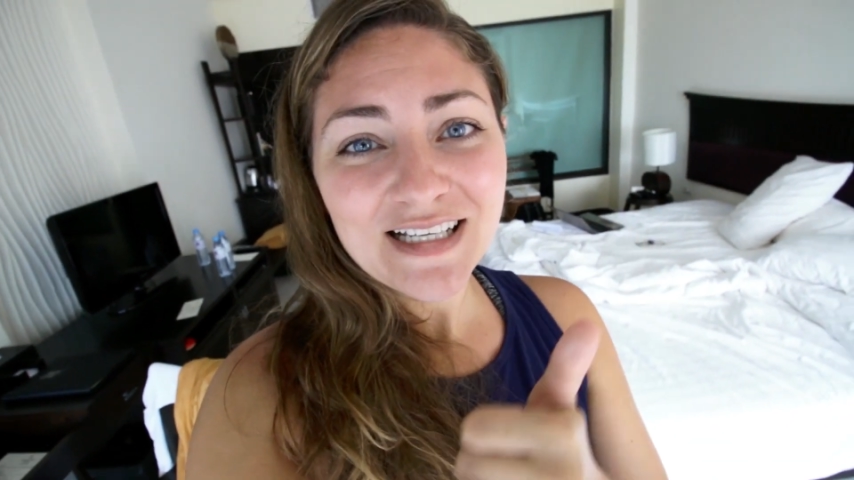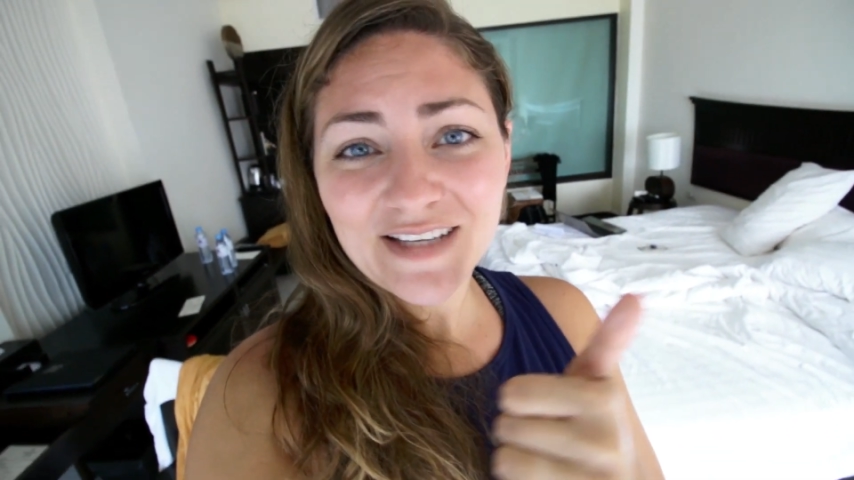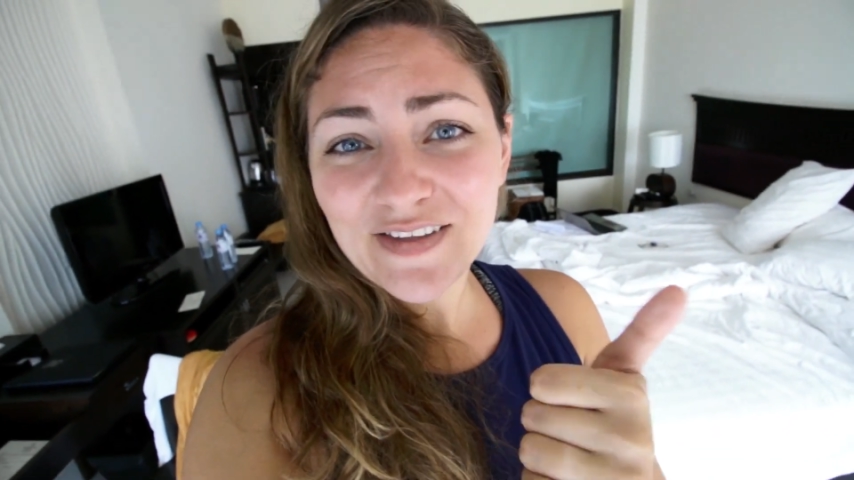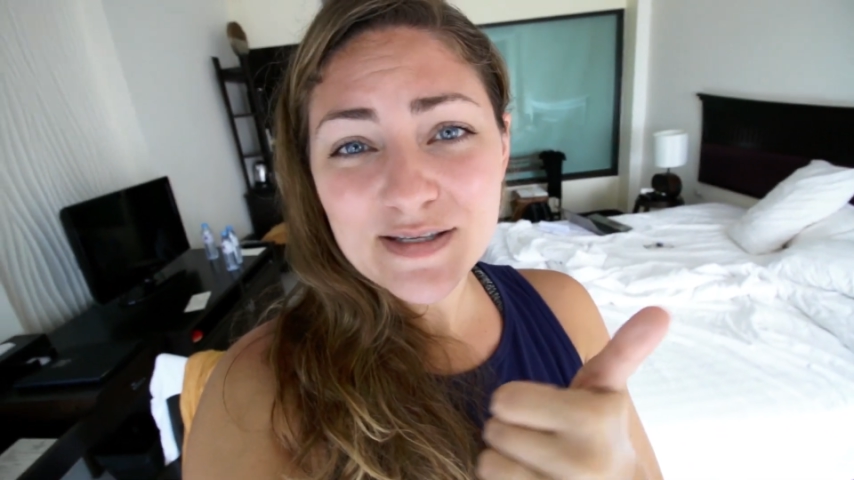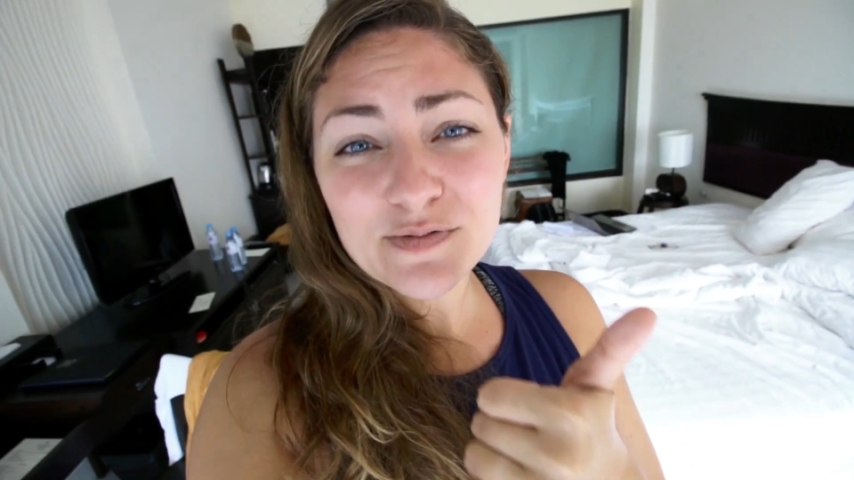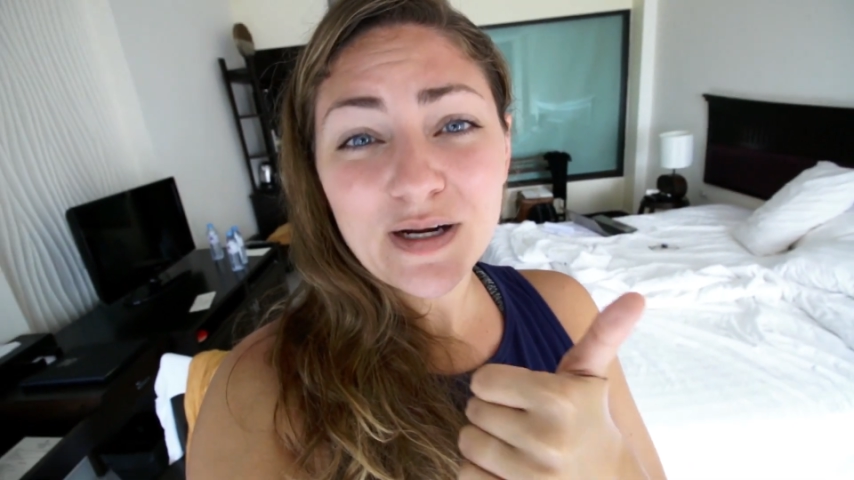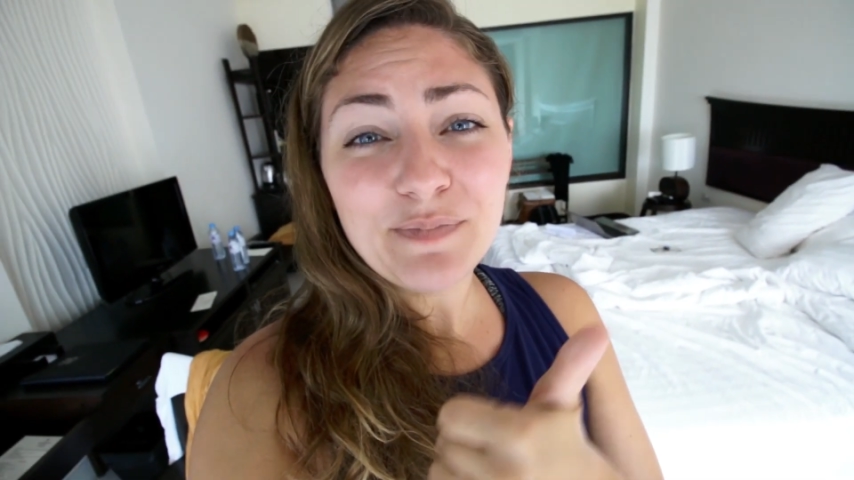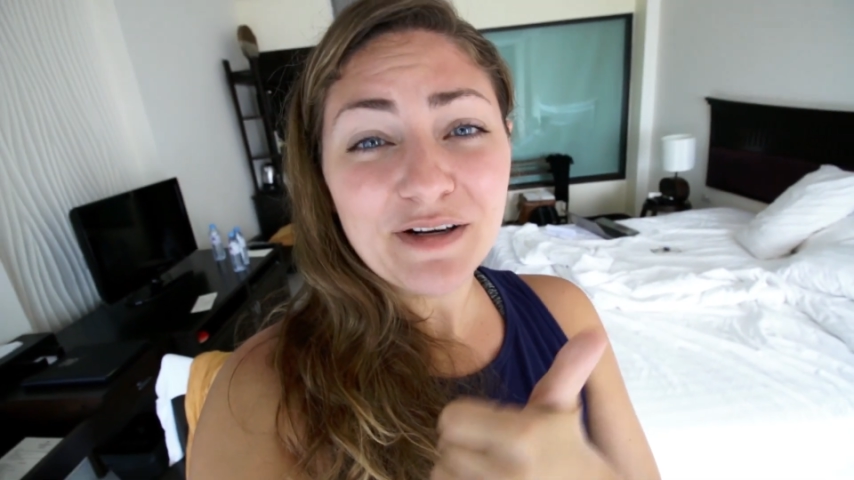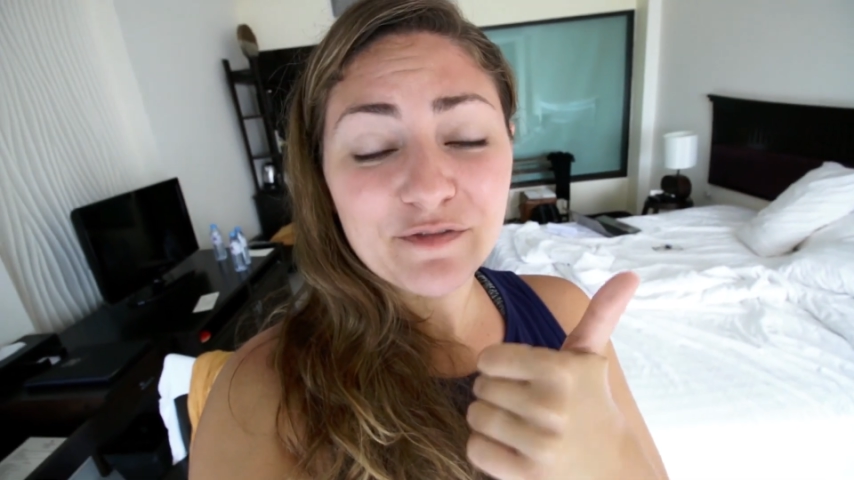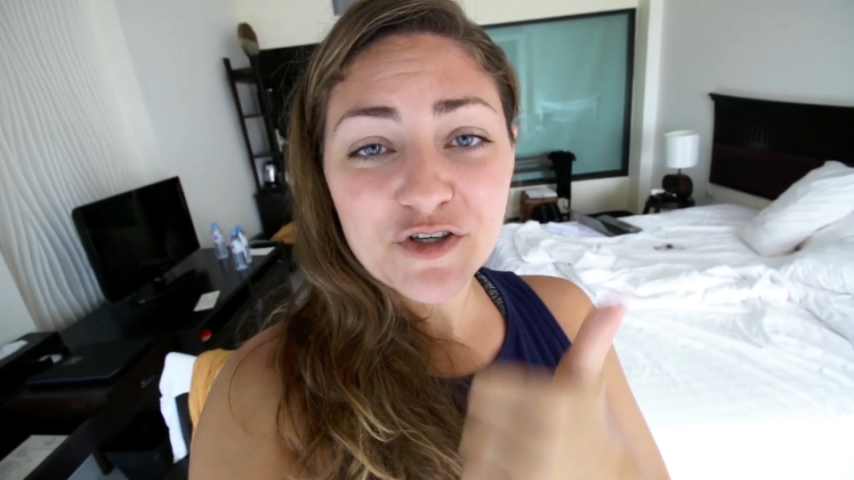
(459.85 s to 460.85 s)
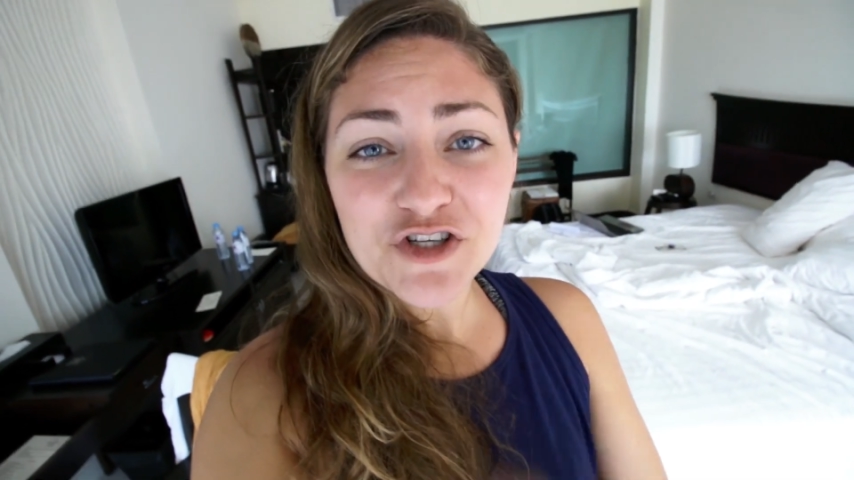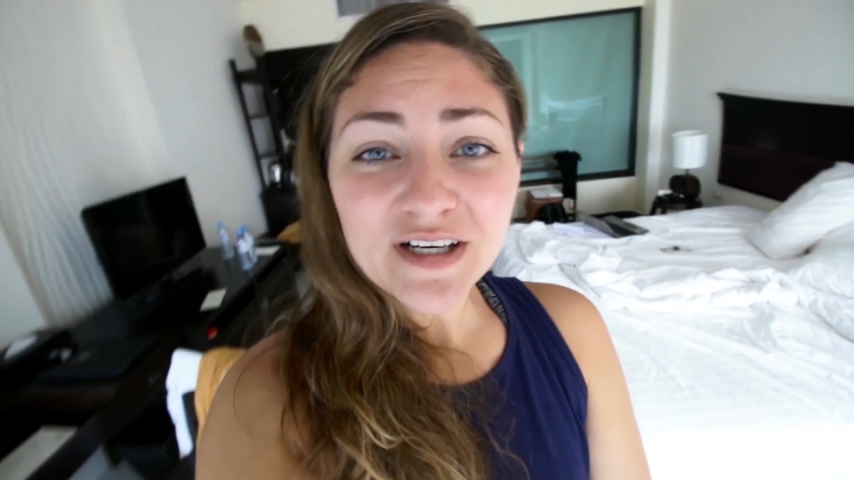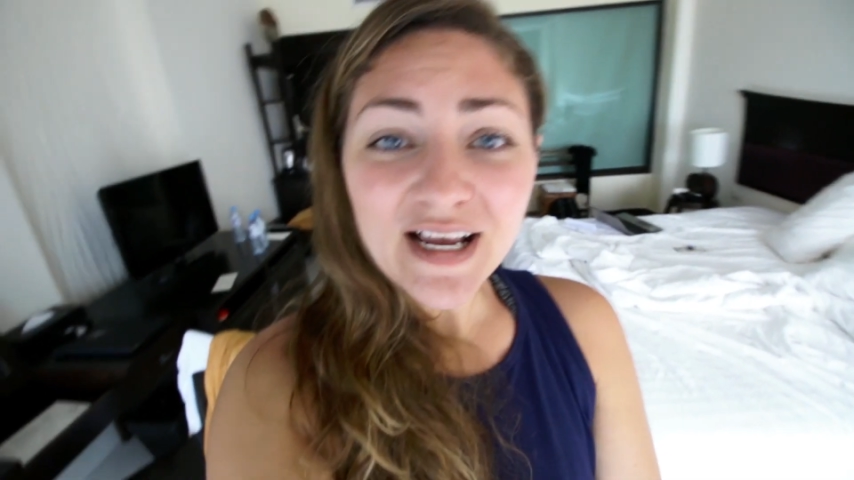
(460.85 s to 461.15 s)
hit that subscribe button for sure.